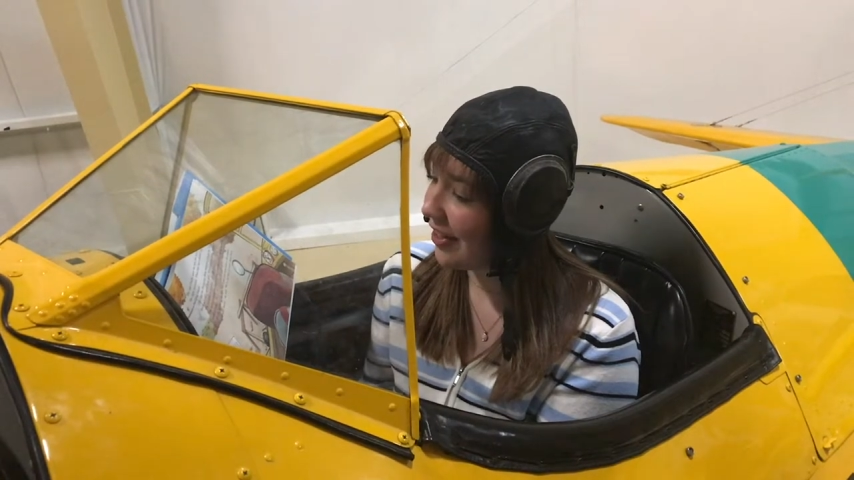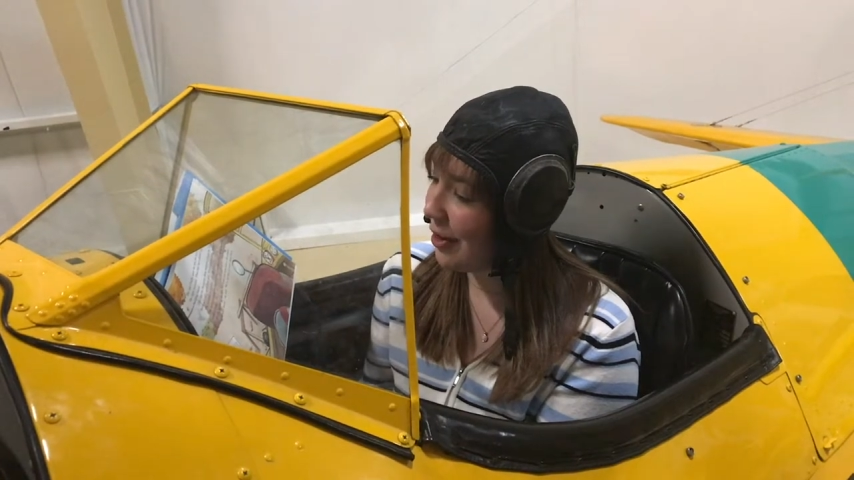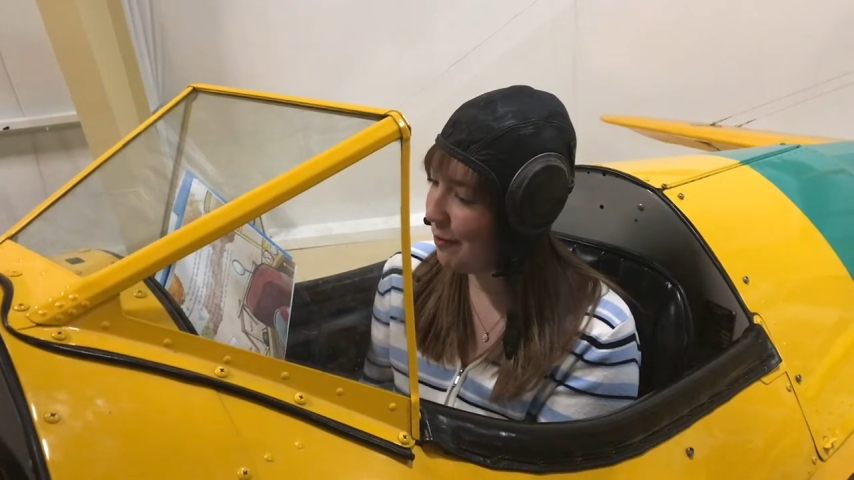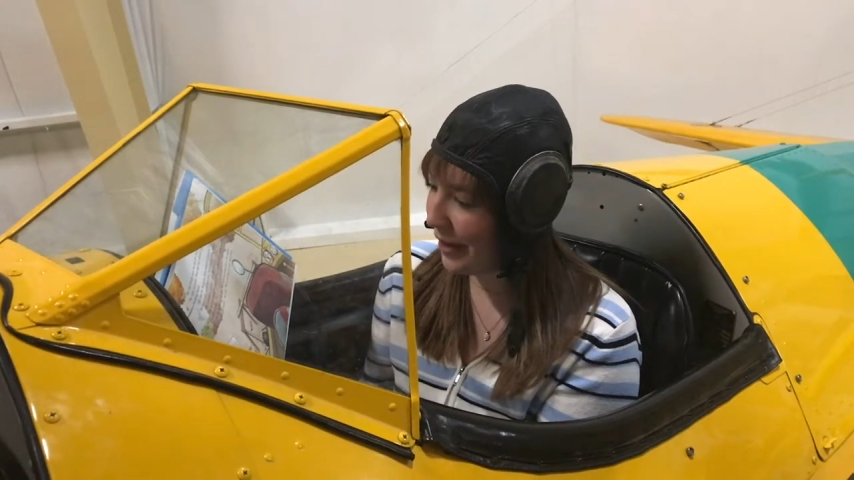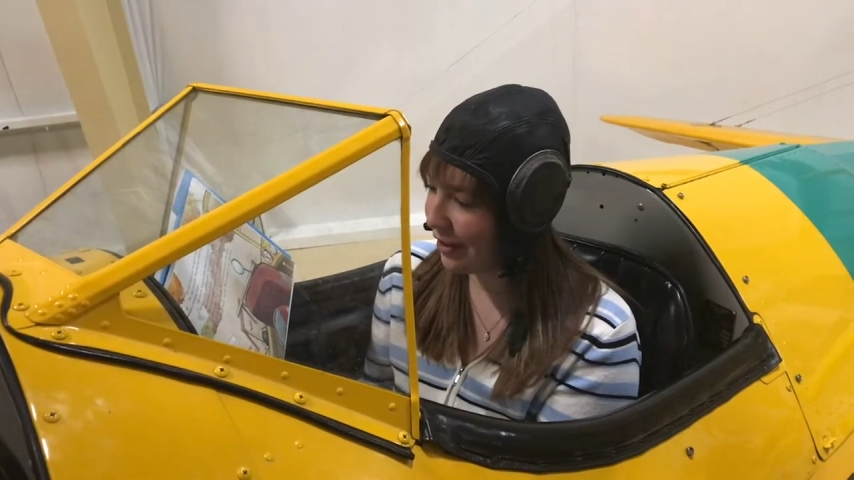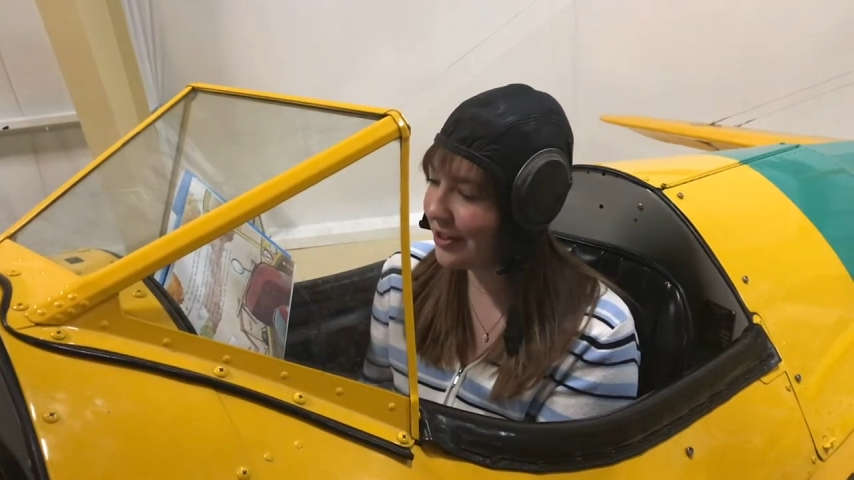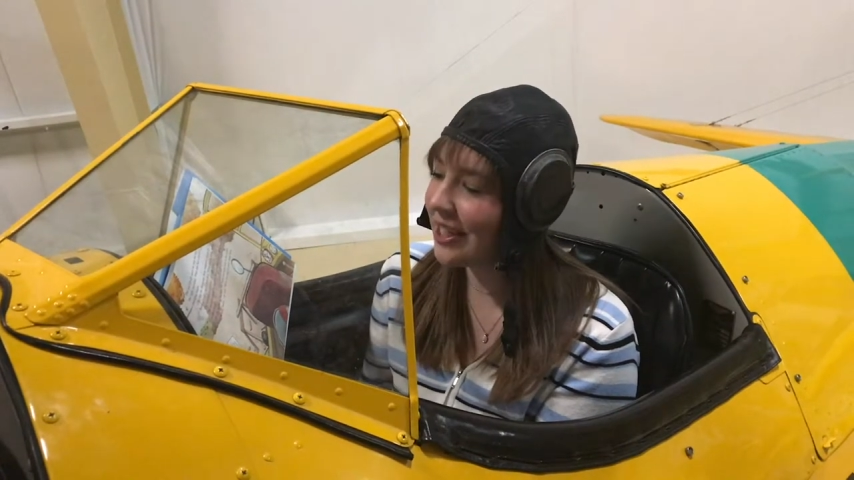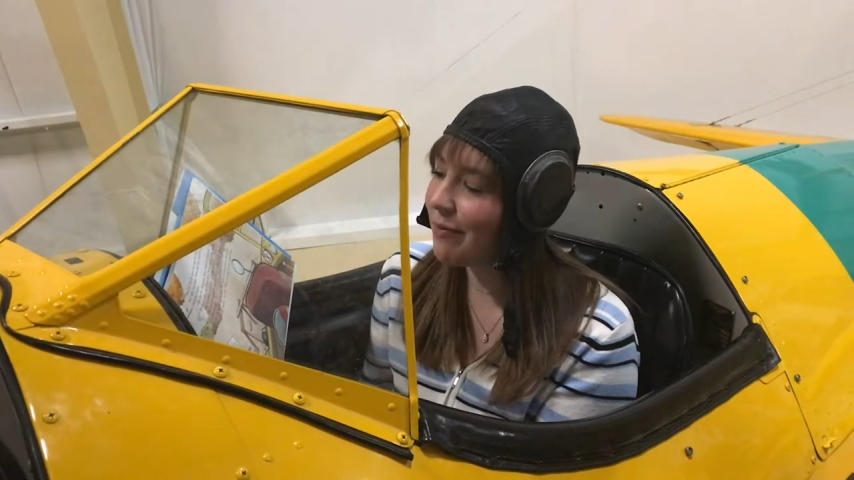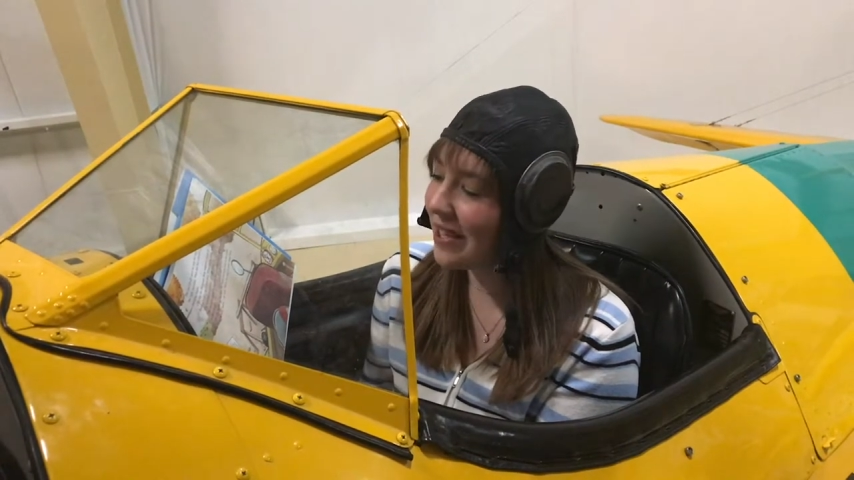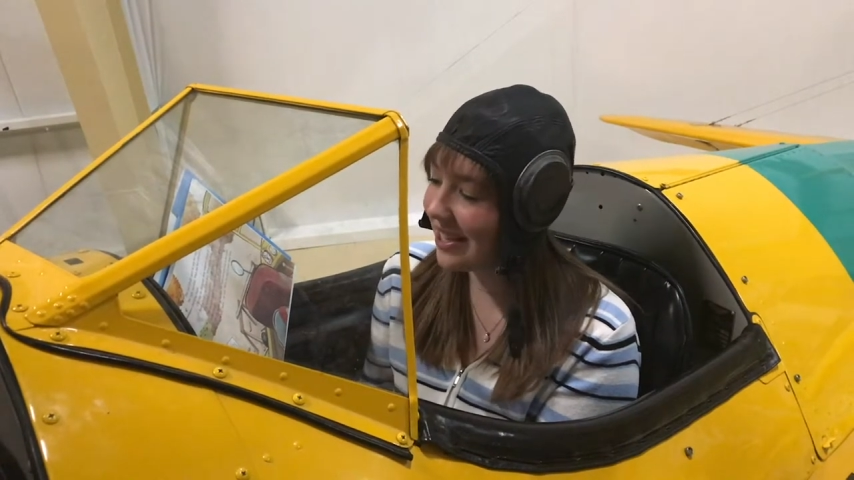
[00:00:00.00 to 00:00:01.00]
the
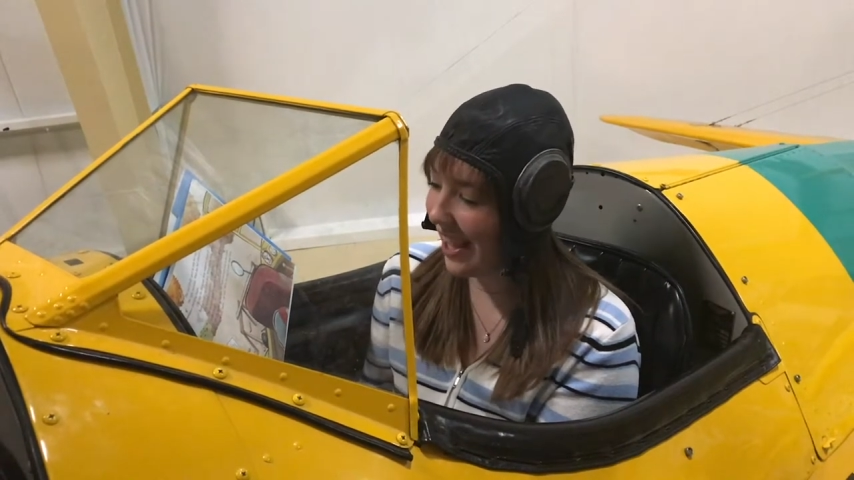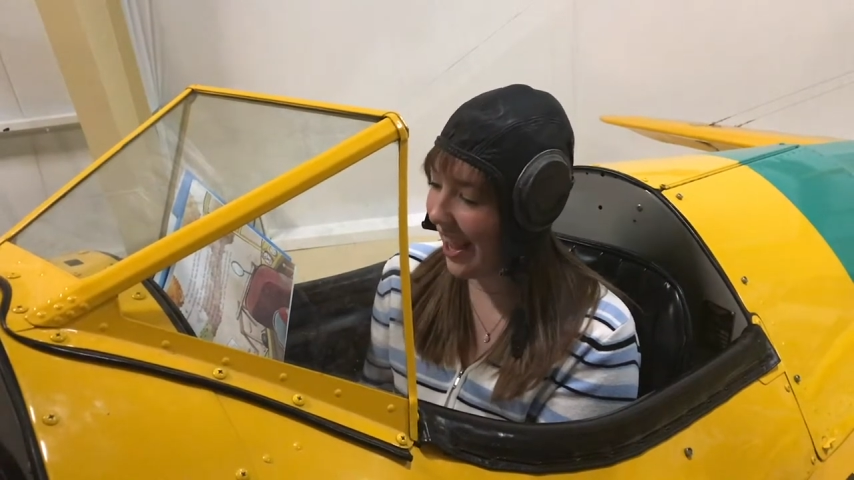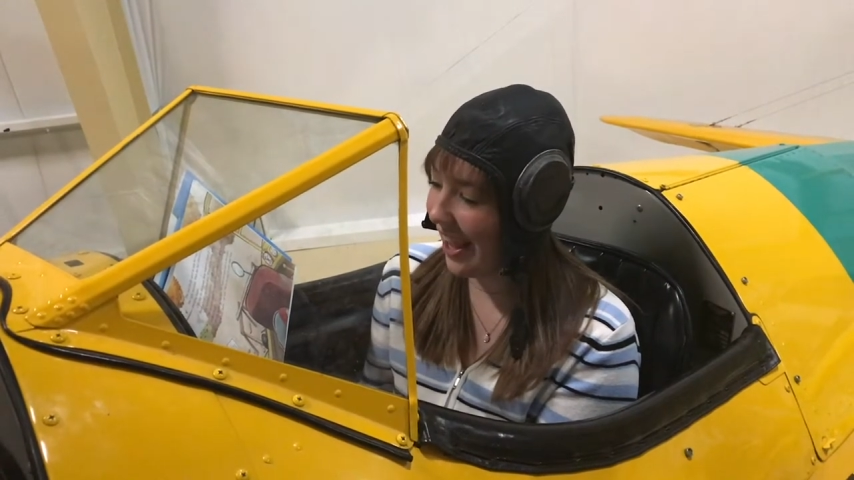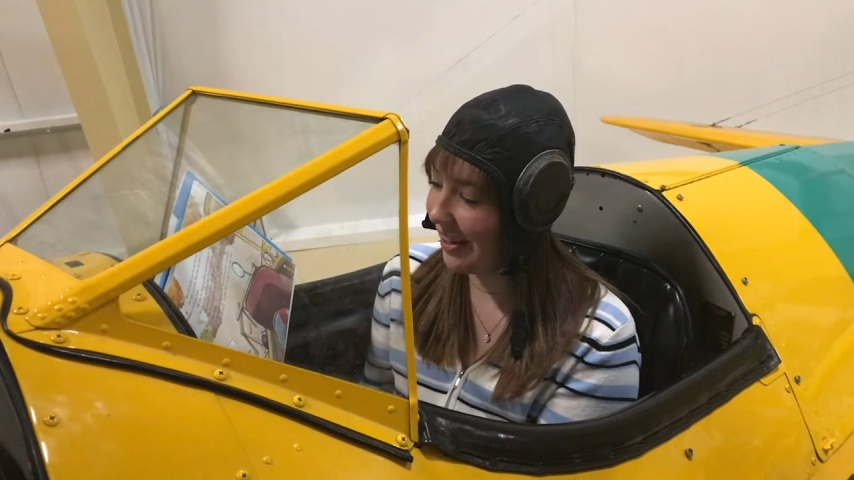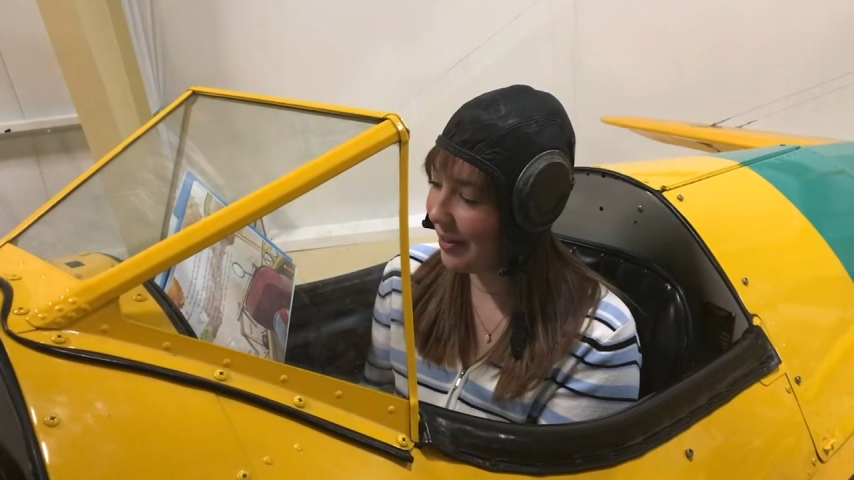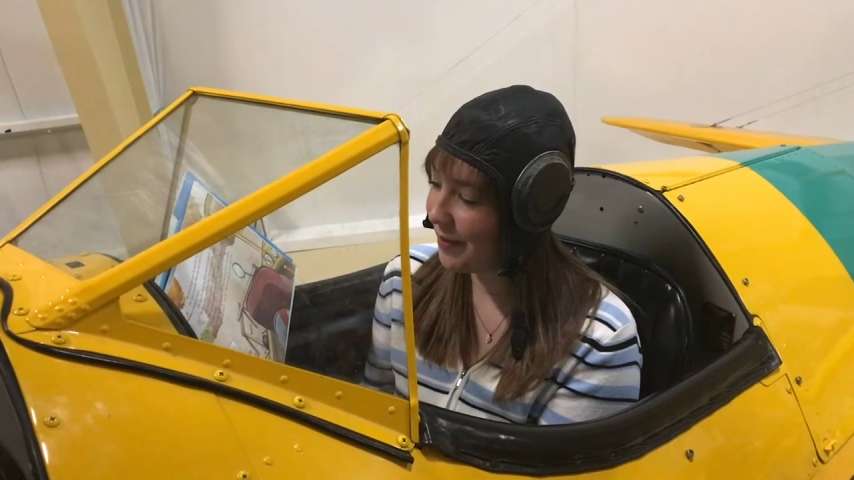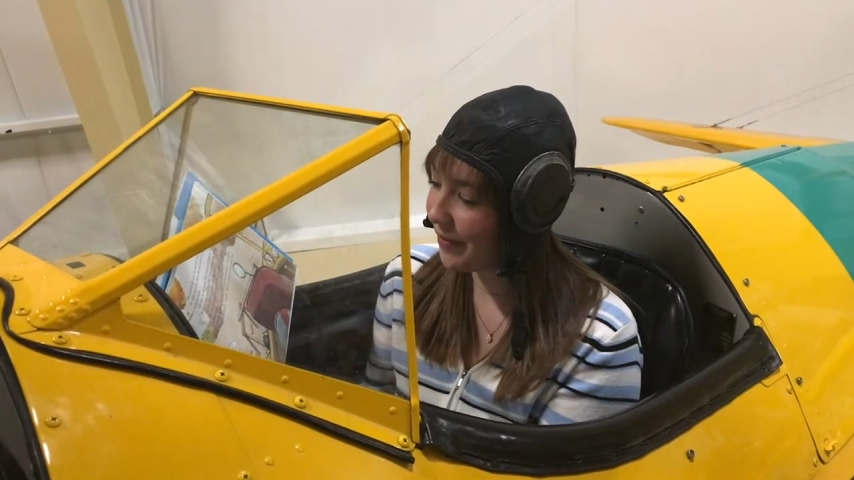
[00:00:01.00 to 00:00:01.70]
building began.